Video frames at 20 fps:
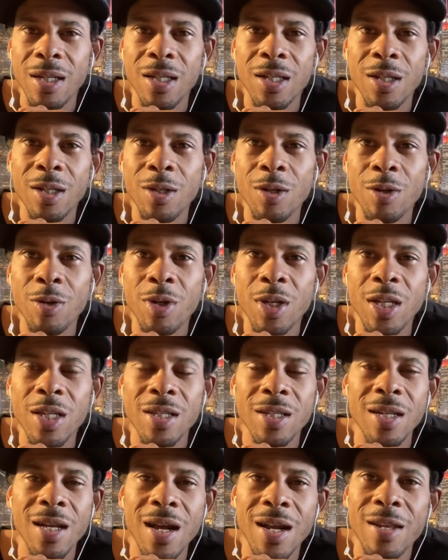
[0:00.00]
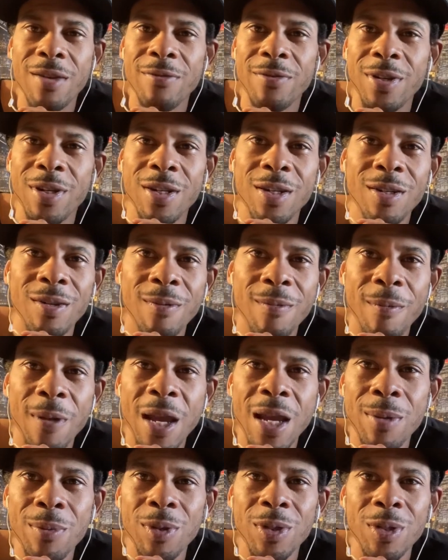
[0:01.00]
he's not even
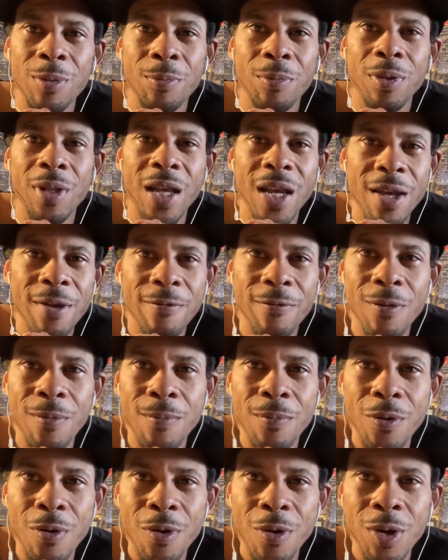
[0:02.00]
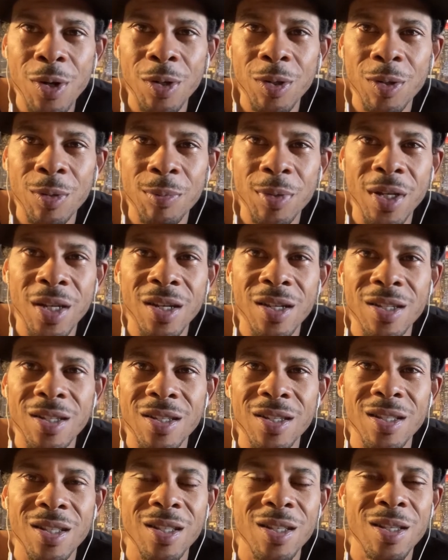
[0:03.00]
able to play football
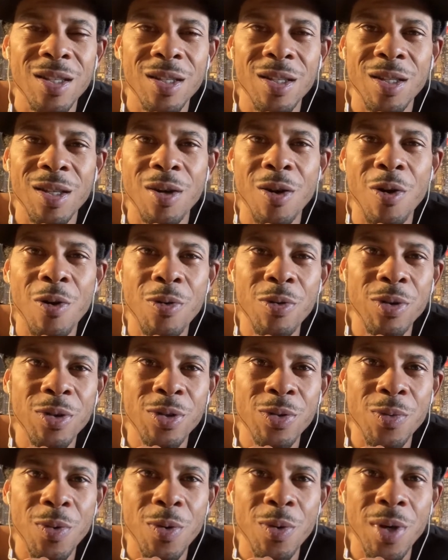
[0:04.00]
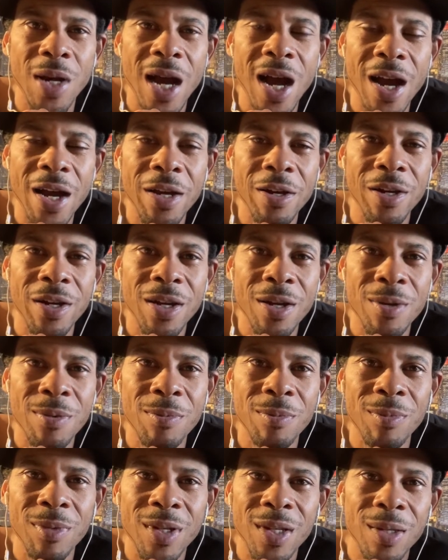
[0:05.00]
because the owners won't hire
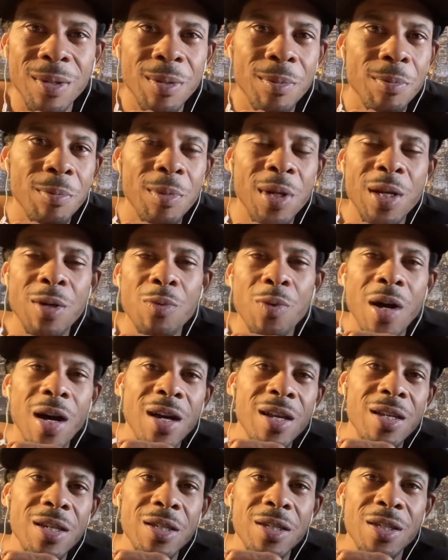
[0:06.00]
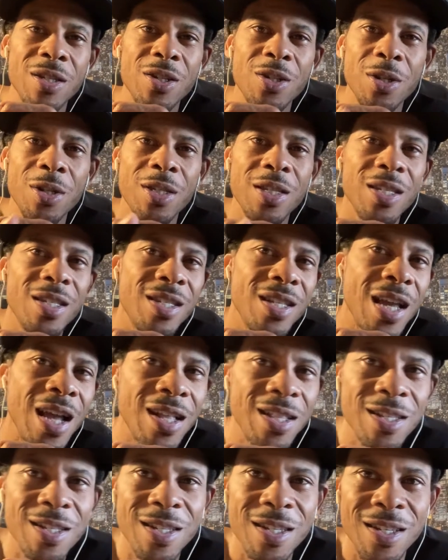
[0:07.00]
him. Meanwhile, he's just as
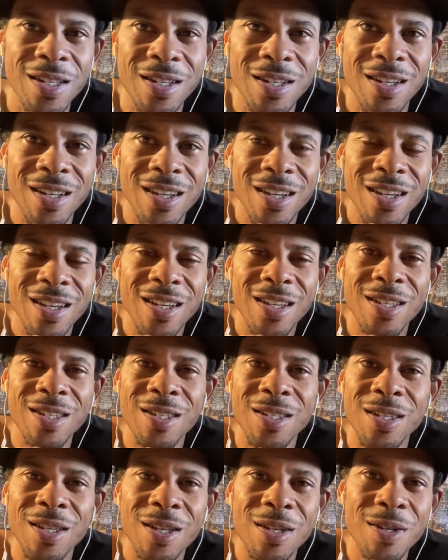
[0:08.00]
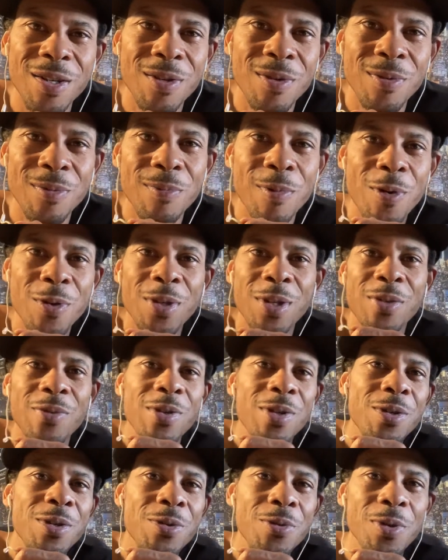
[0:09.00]
talented as most of
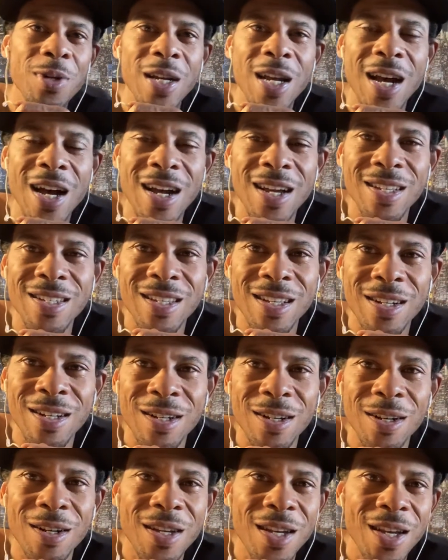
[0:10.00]
the newer guys that are